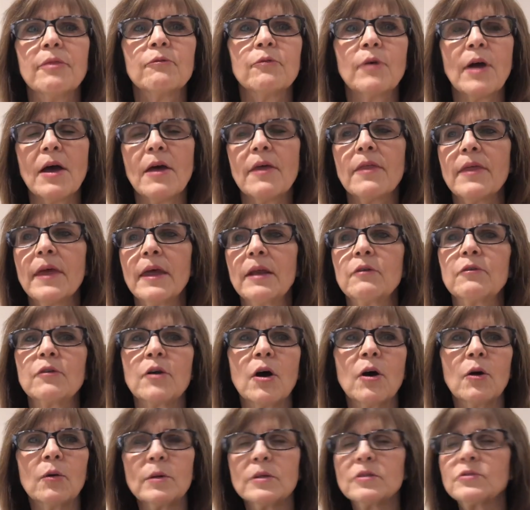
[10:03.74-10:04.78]
rather than
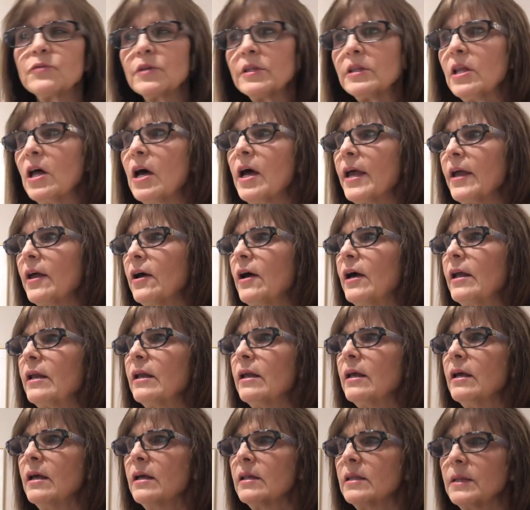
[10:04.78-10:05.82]
always rely on
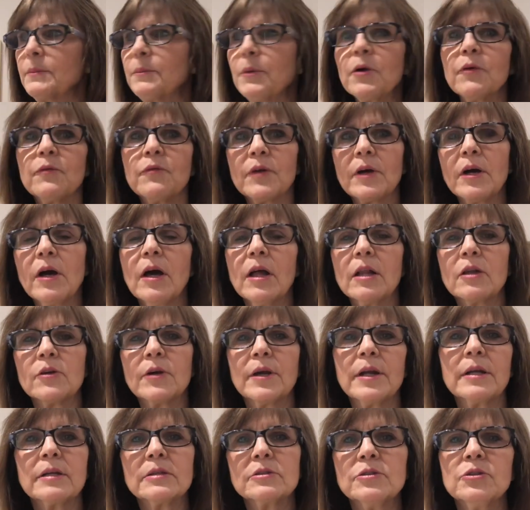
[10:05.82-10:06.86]
the perfect color
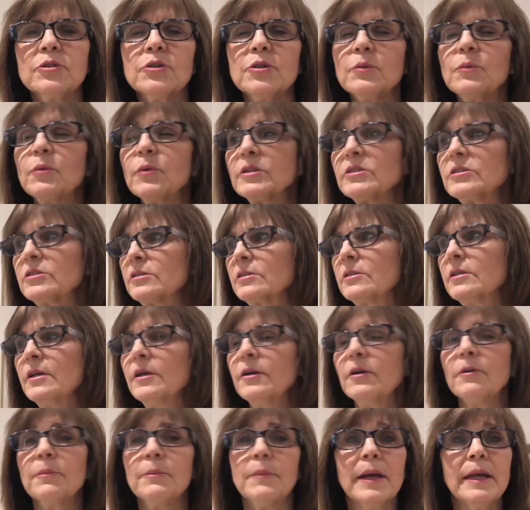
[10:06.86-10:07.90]
in a tube, which, you
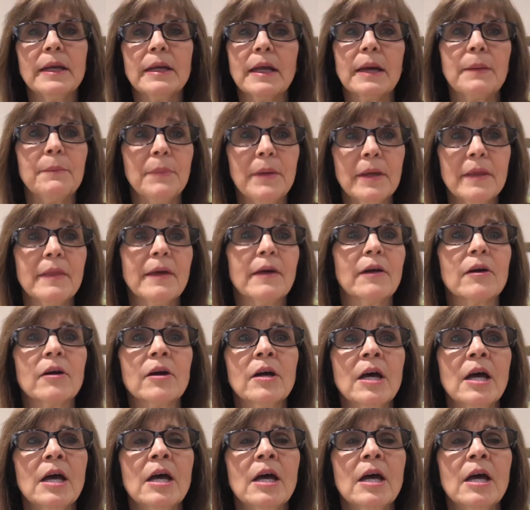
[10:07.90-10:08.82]
know, might not be there.